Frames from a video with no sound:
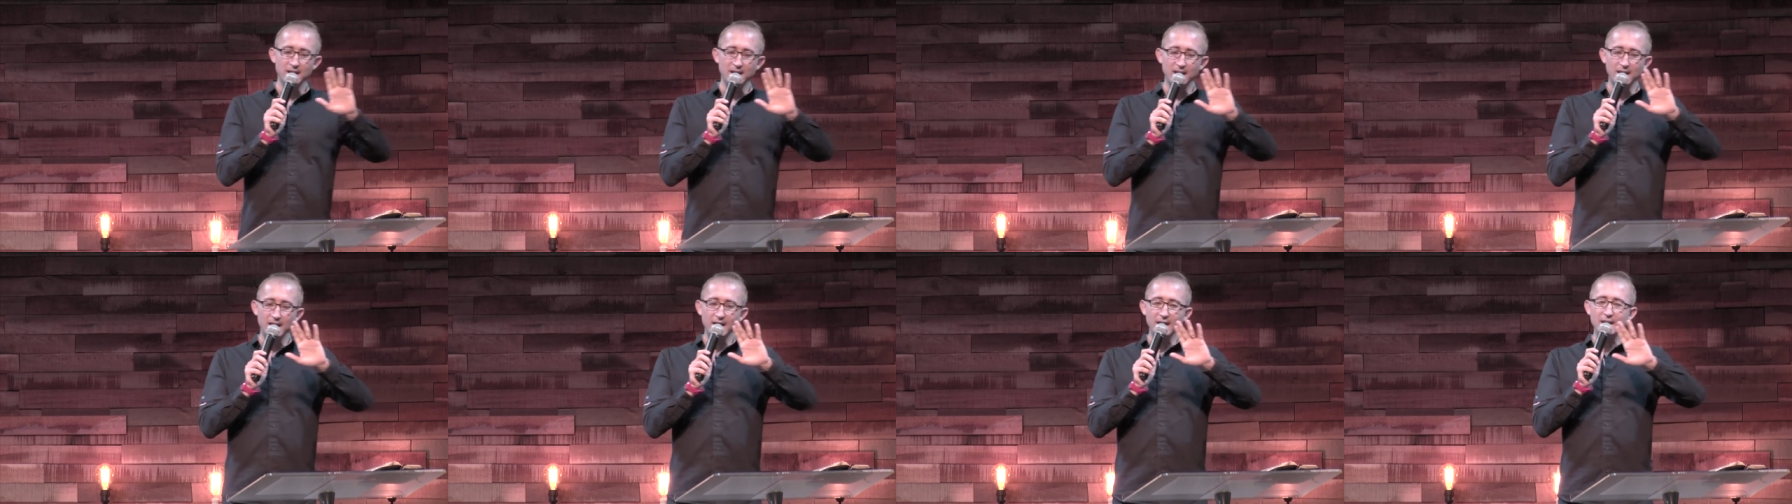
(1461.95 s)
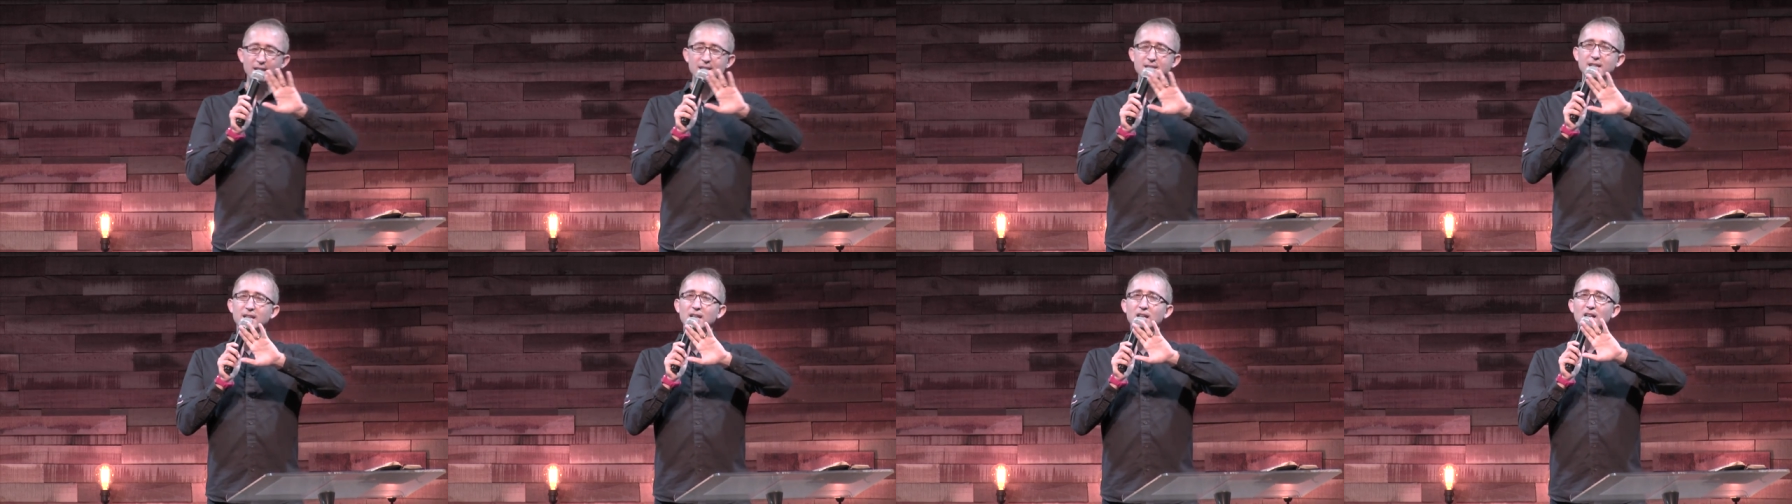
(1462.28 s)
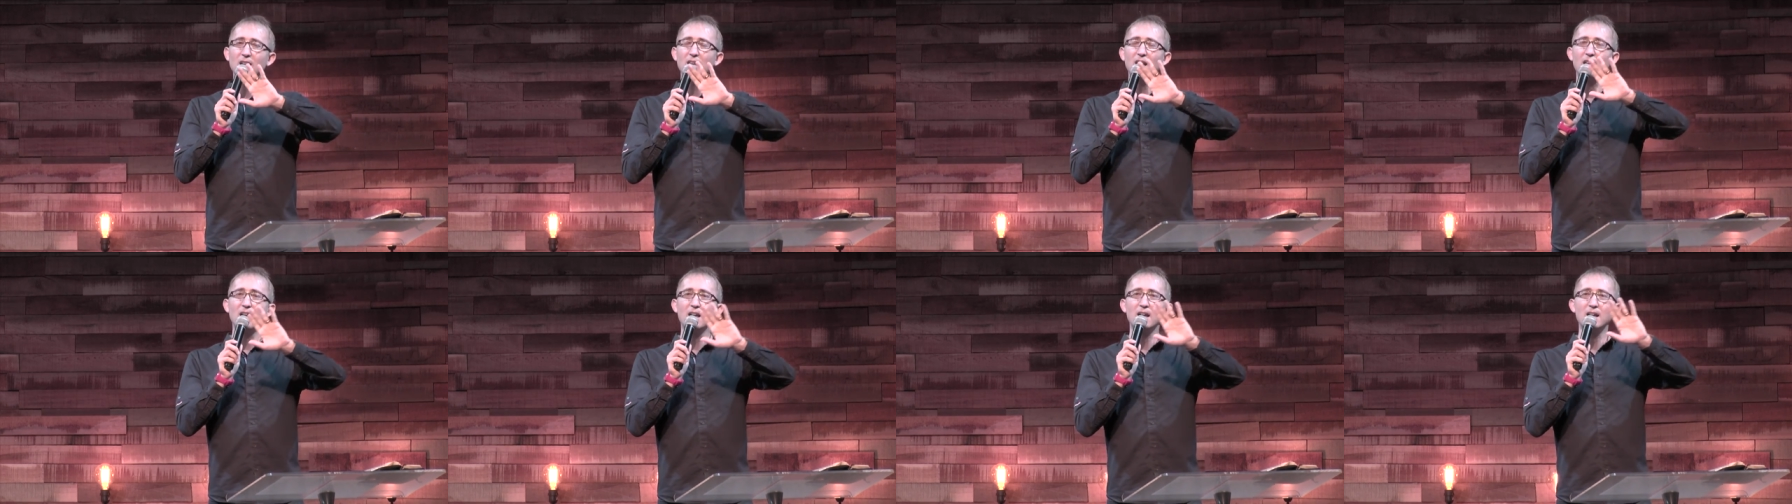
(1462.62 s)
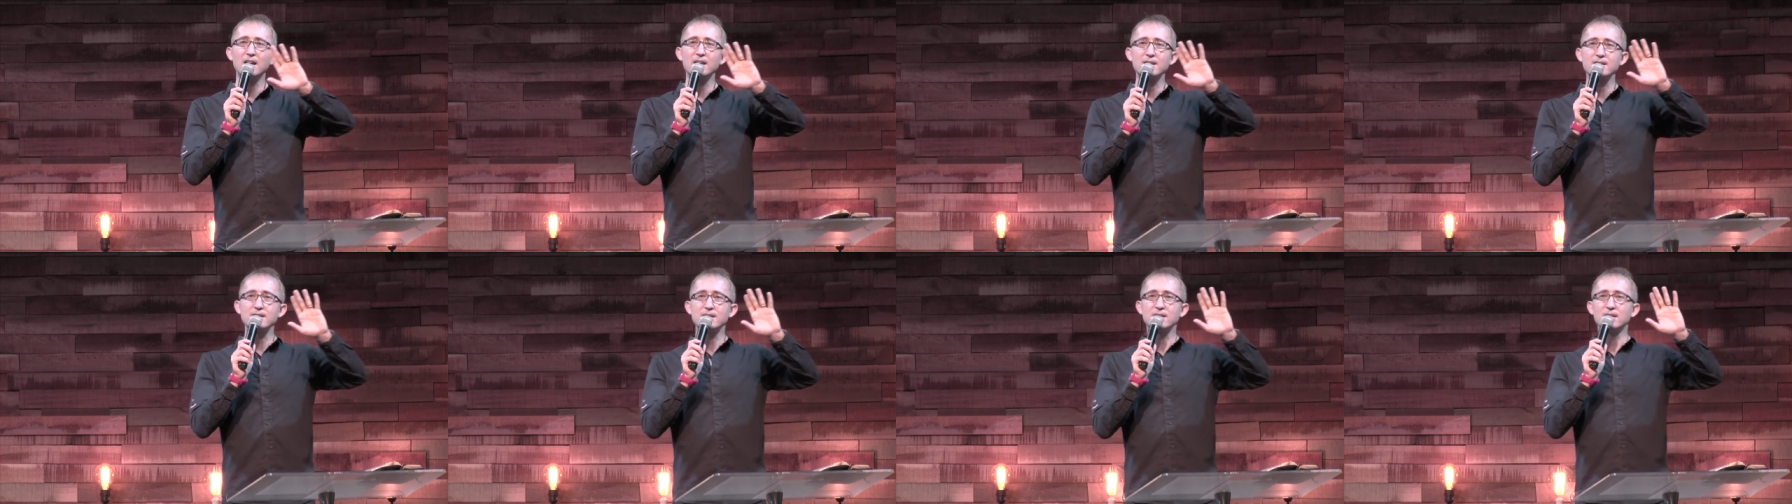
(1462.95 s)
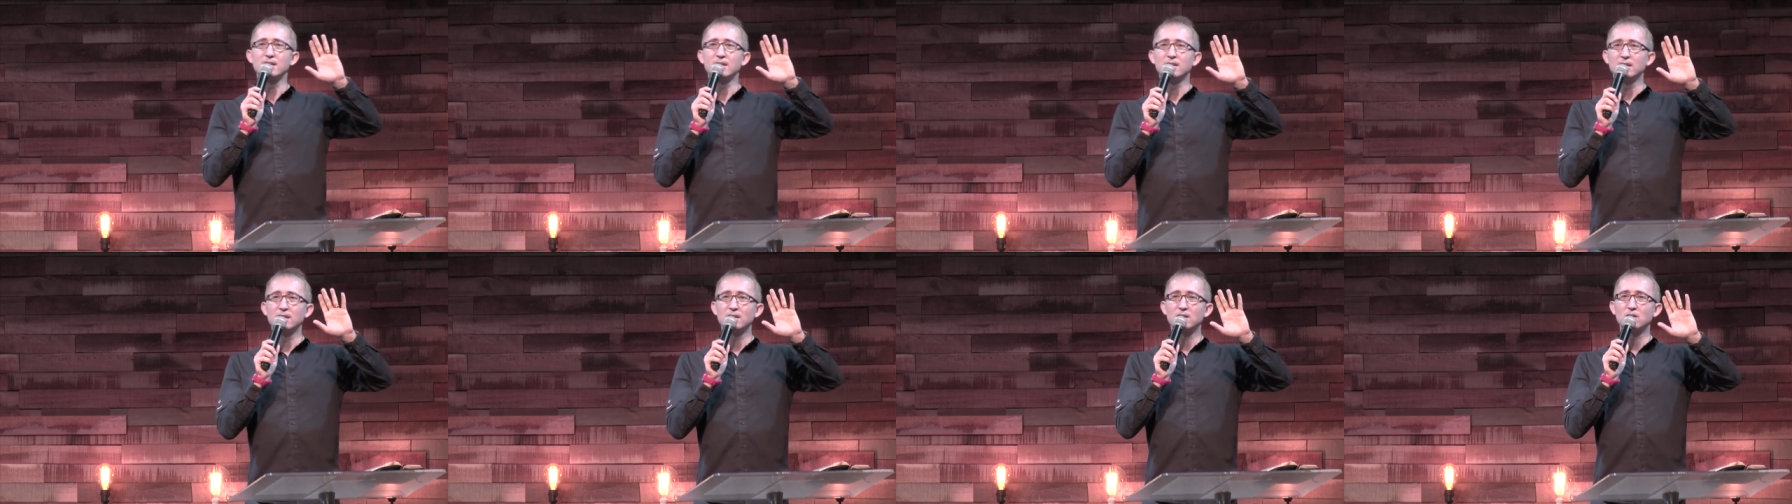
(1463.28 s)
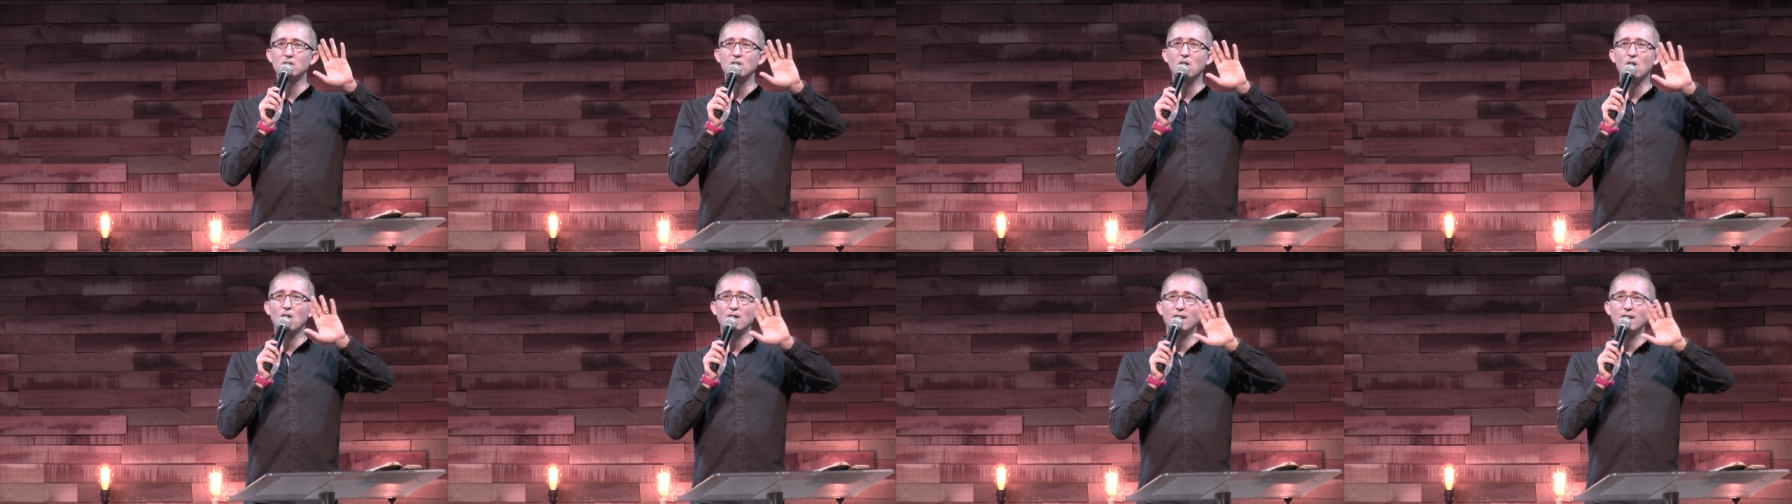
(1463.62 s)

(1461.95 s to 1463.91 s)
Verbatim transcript: it declares God